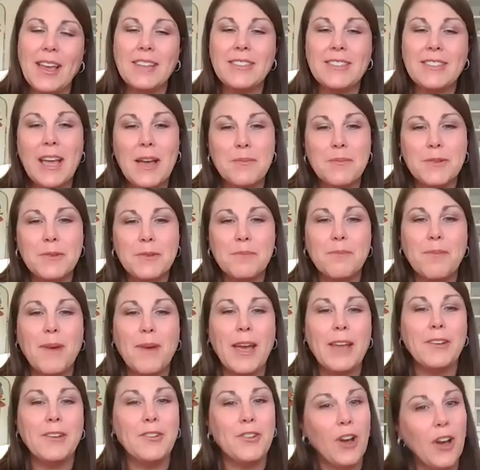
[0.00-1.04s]
except
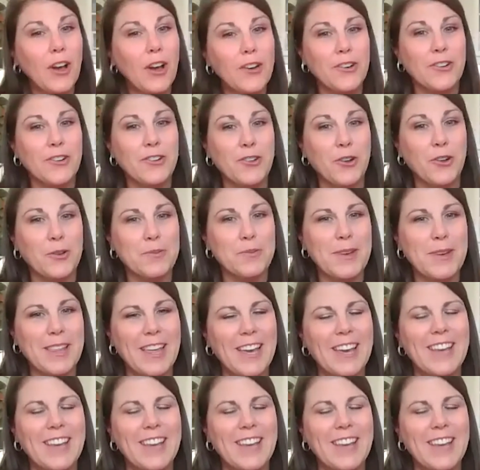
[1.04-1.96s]
my daughter told me